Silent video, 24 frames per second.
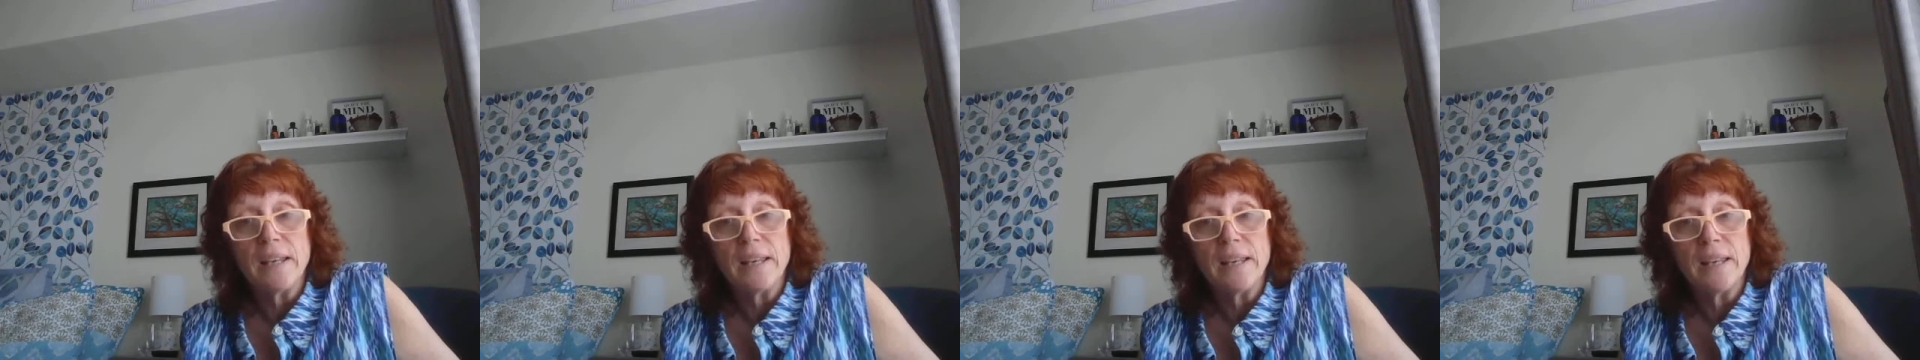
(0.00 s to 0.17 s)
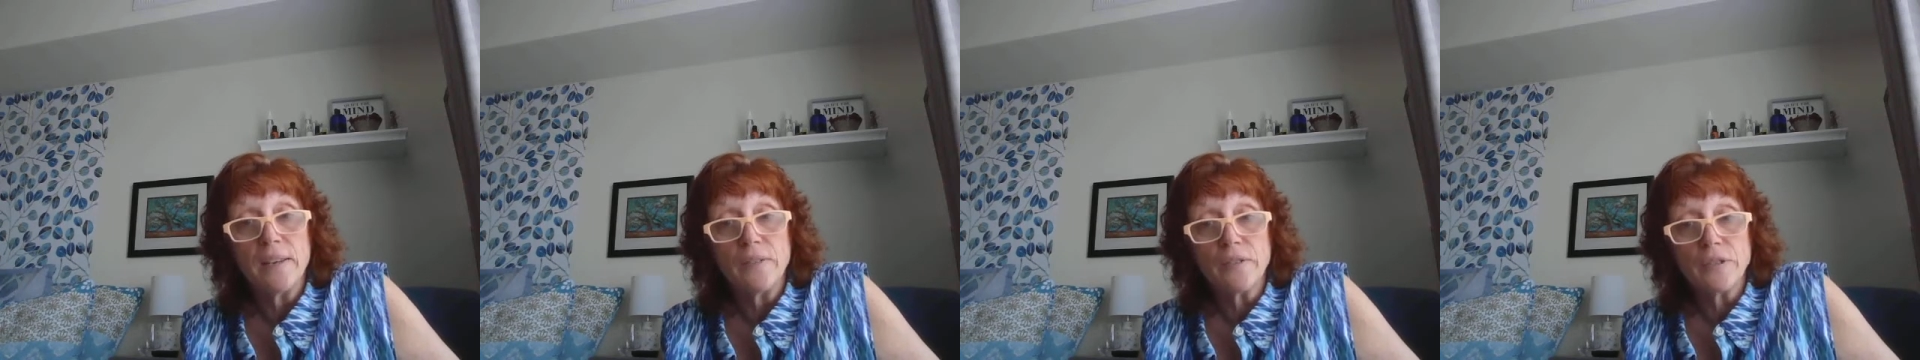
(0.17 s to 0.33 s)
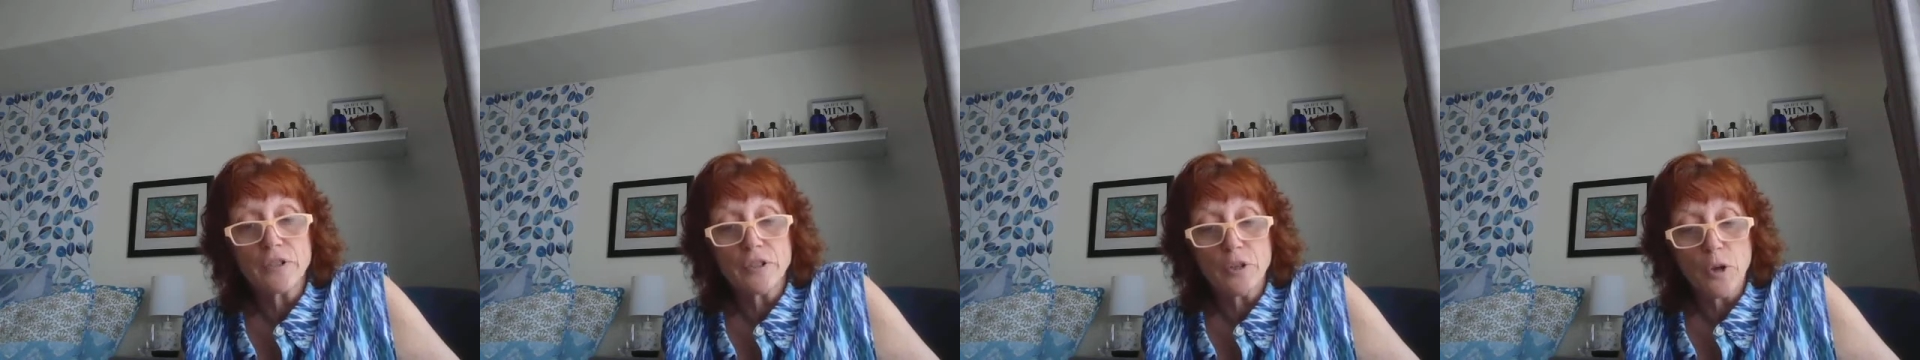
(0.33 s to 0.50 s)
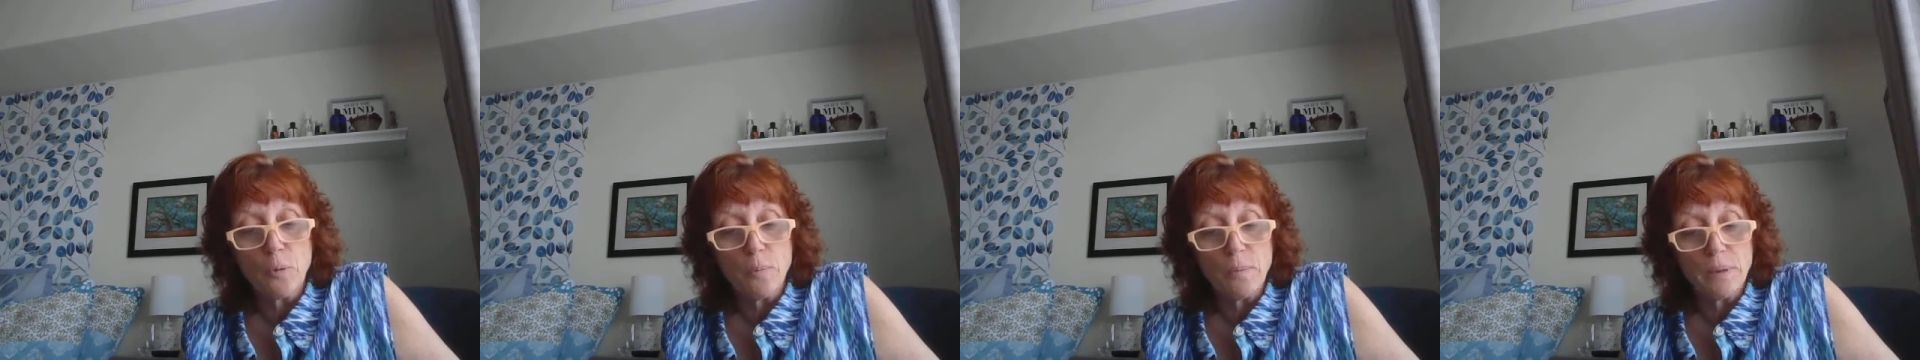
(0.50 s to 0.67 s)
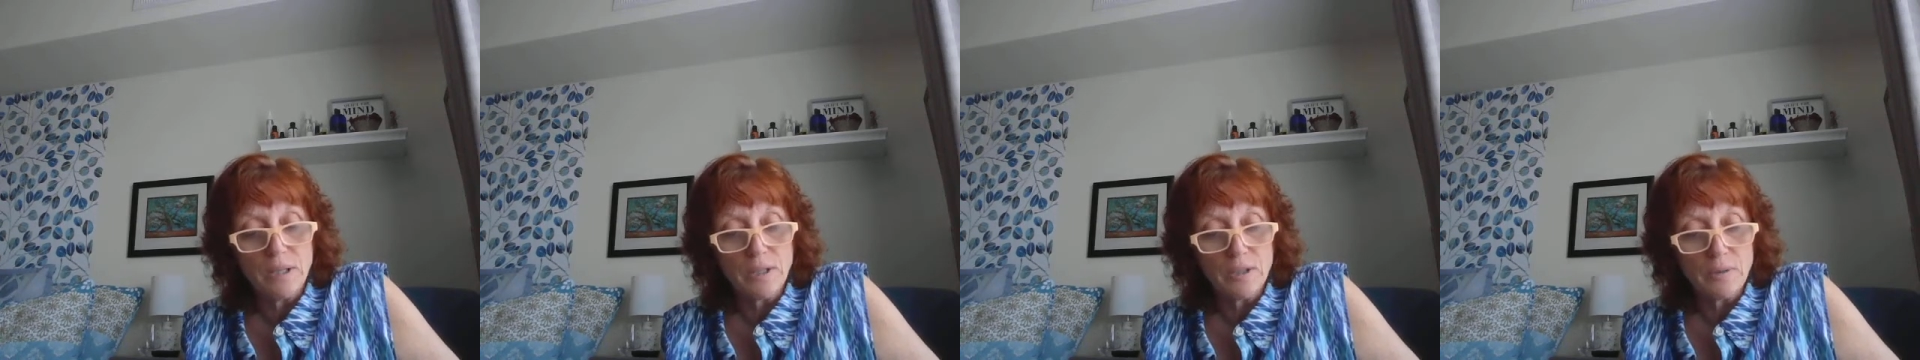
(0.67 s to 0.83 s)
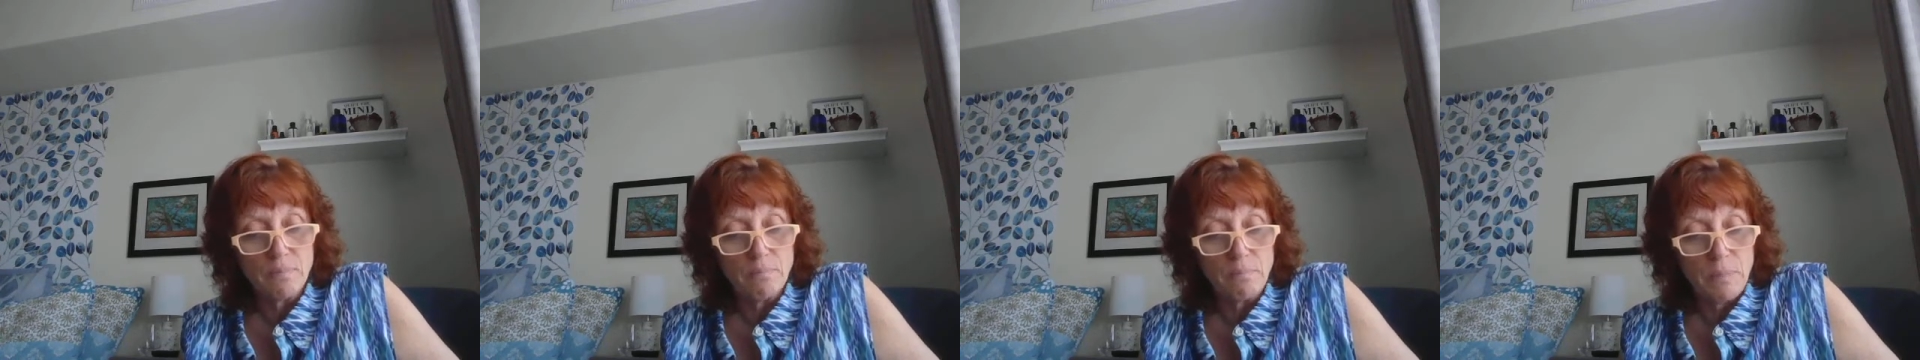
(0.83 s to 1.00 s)
give so
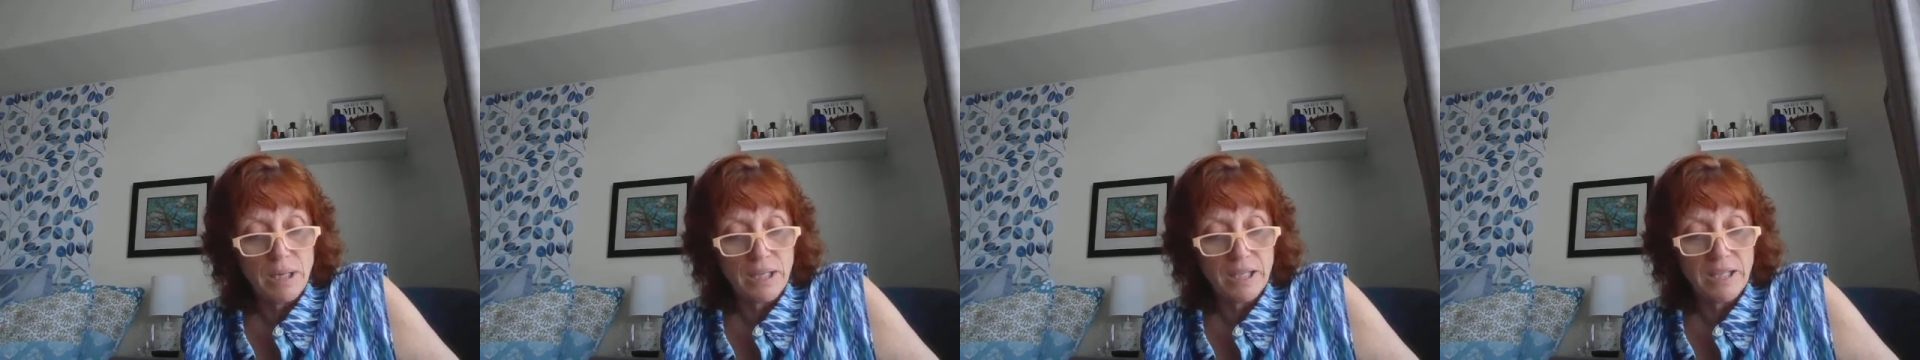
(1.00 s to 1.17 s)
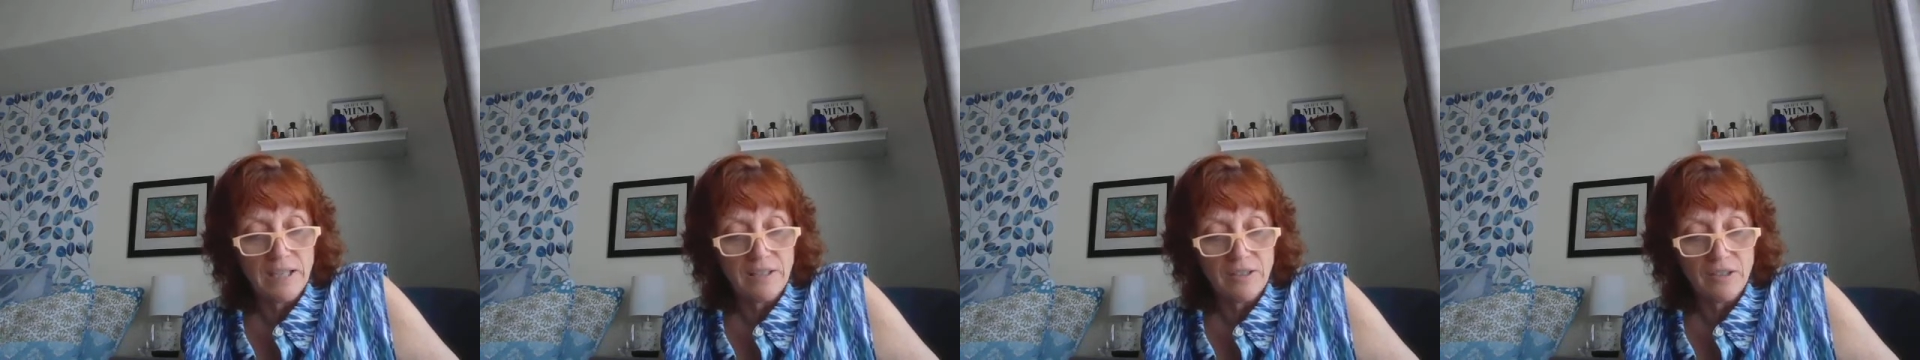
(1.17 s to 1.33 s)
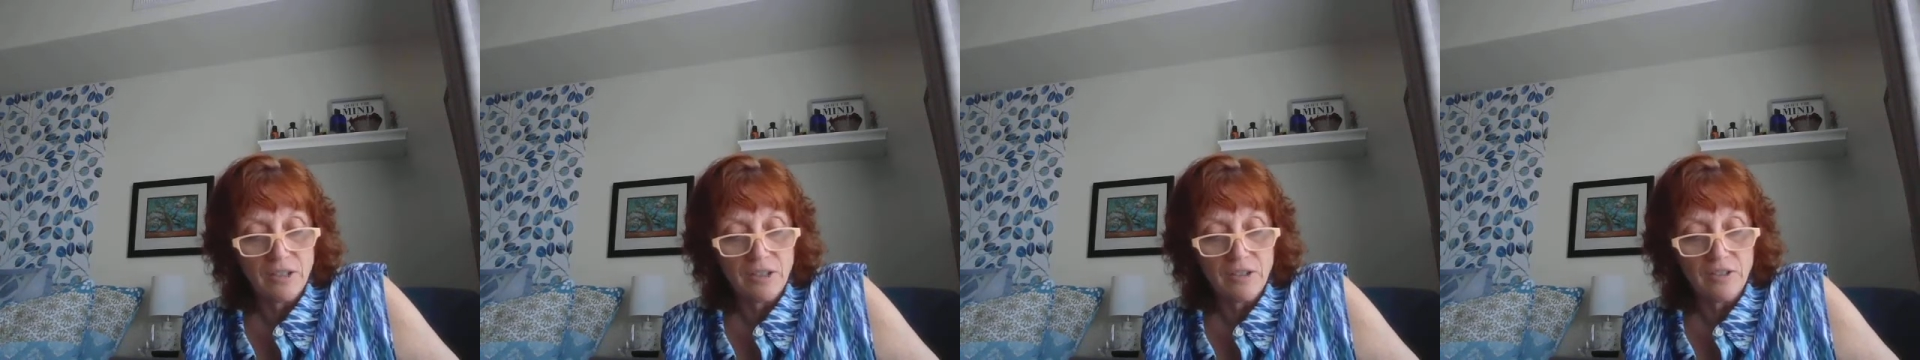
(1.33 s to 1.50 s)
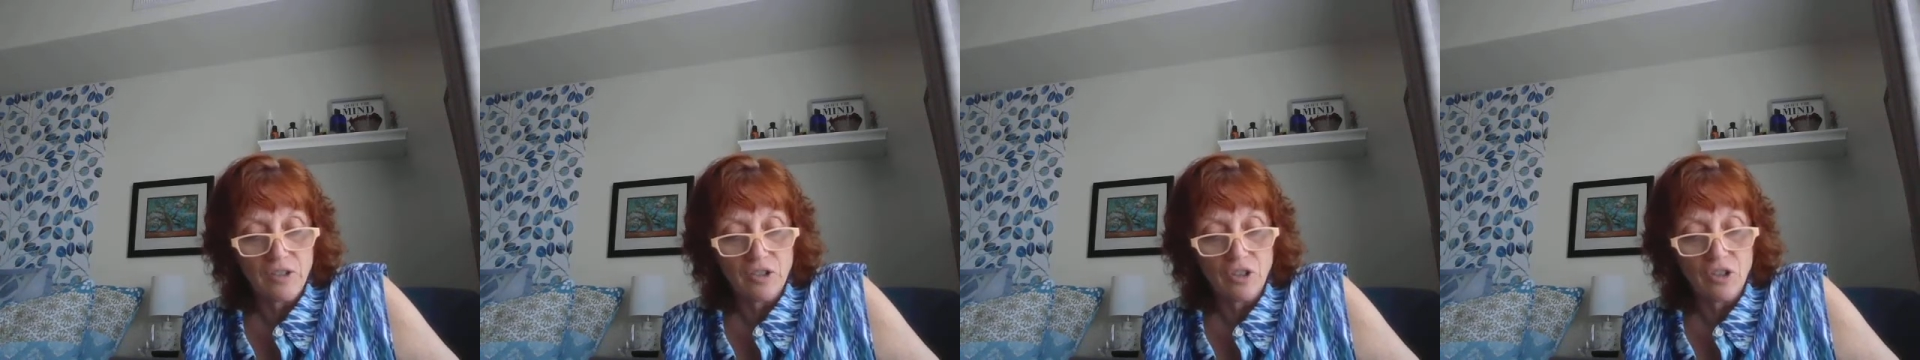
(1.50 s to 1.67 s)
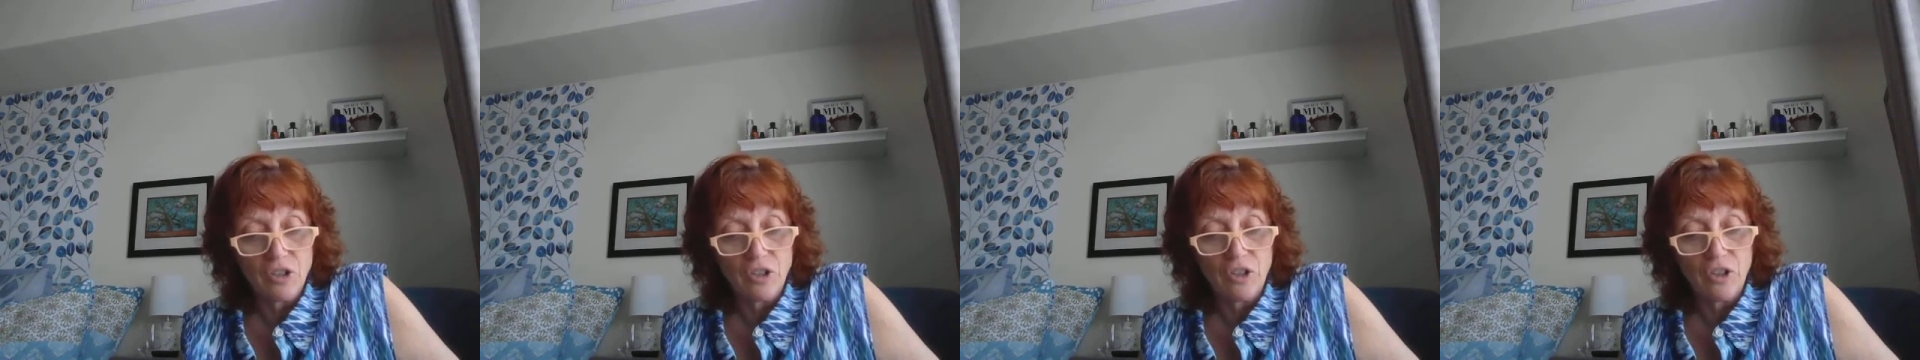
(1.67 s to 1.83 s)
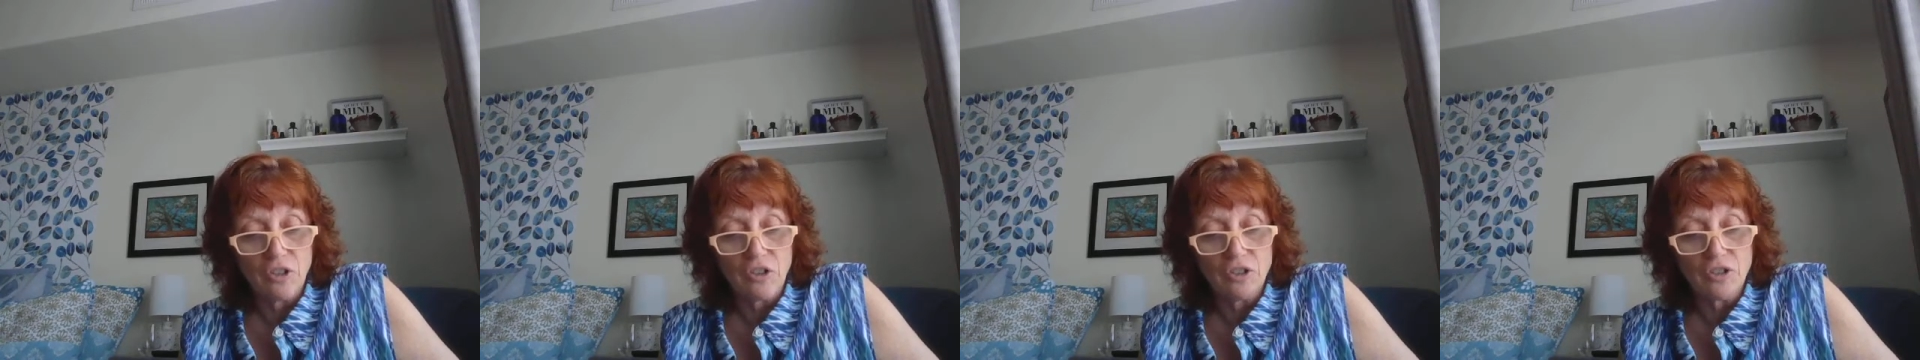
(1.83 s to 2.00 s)
much money to the
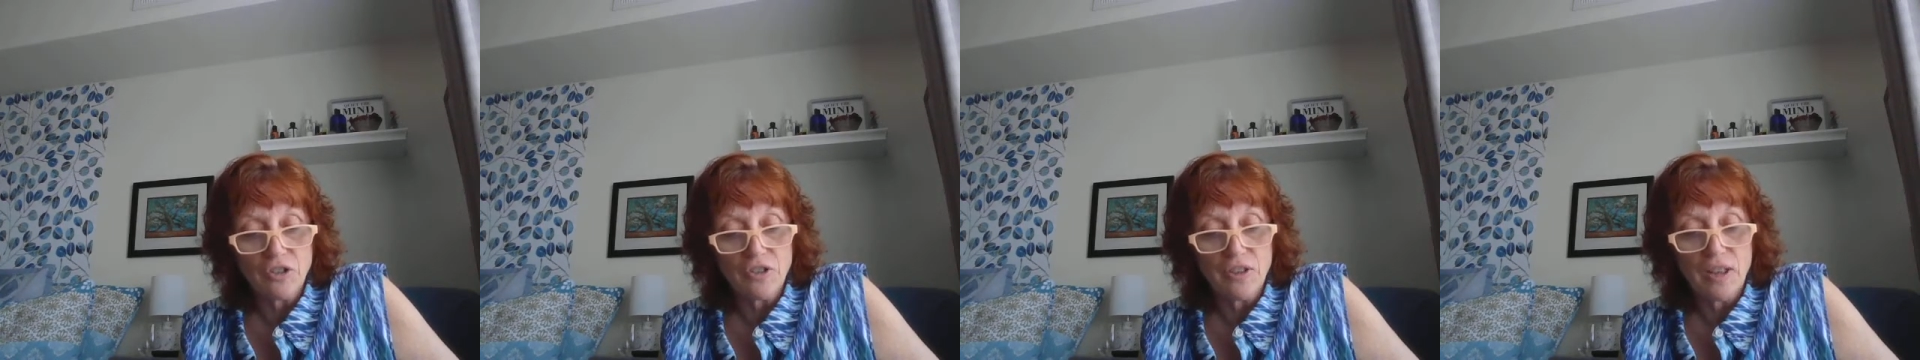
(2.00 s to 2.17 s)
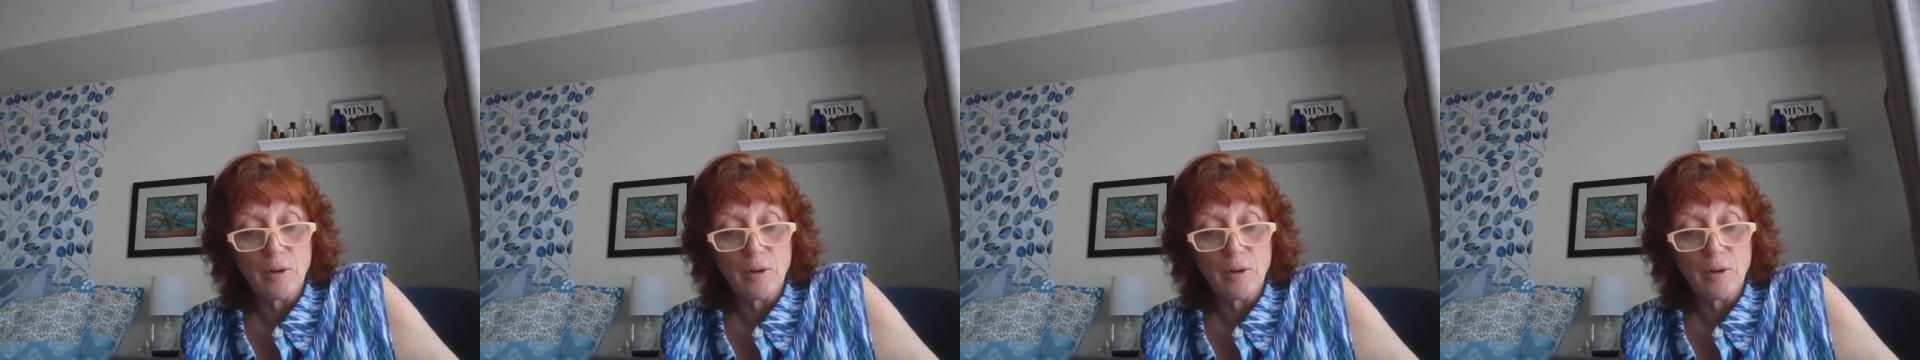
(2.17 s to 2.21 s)
church,